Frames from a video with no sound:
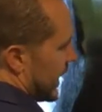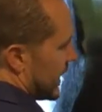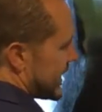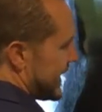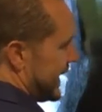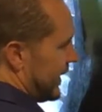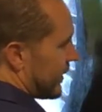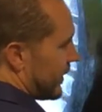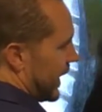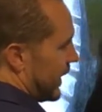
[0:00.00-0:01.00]
like
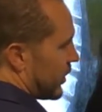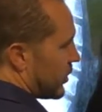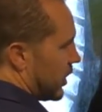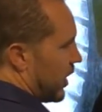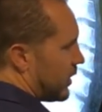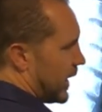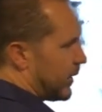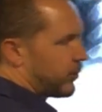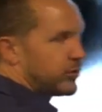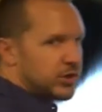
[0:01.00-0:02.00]
teeth-like,
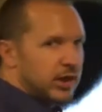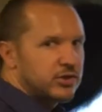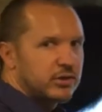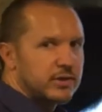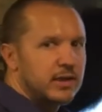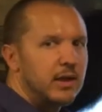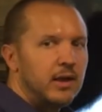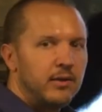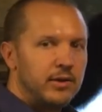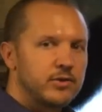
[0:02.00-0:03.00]
claw-like projections.
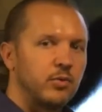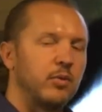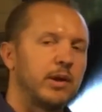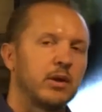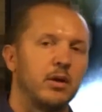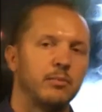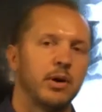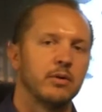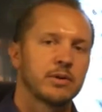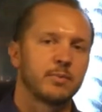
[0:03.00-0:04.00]
These are what we call
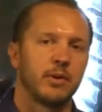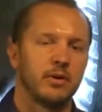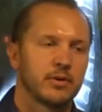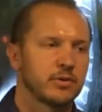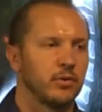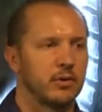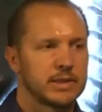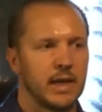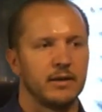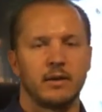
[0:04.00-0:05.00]
bone spurs, or
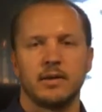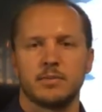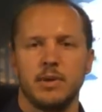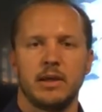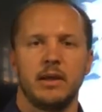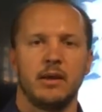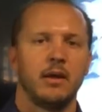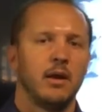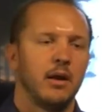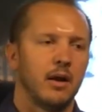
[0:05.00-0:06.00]
technically speaking,
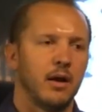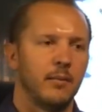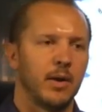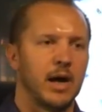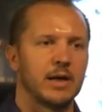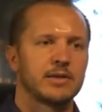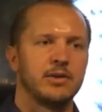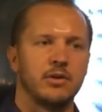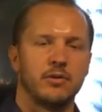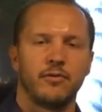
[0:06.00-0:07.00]

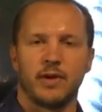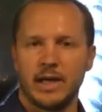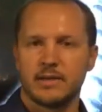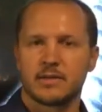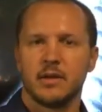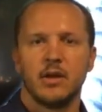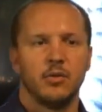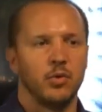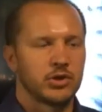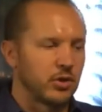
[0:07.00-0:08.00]
osteophytes,
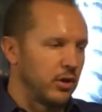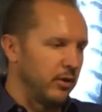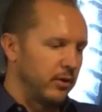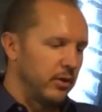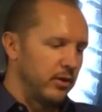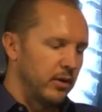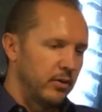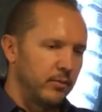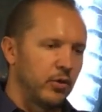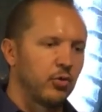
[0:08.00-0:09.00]
which are
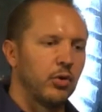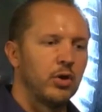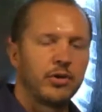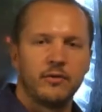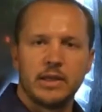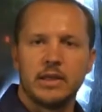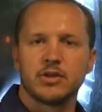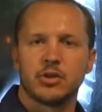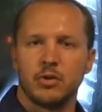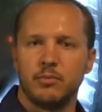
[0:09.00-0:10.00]
the growth of
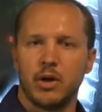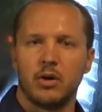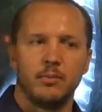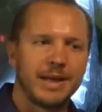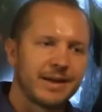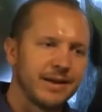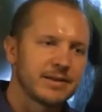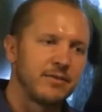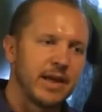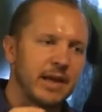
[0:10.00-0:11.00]
additional bone
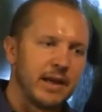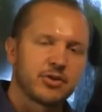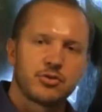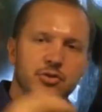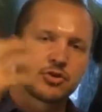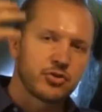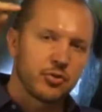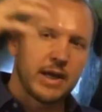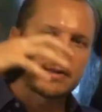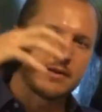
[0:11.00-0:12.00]
because of that extra
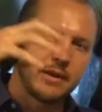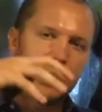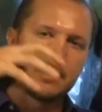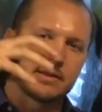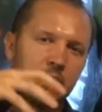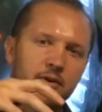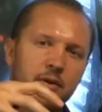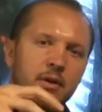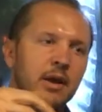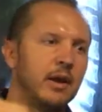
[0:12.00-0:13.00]
stress the neck is under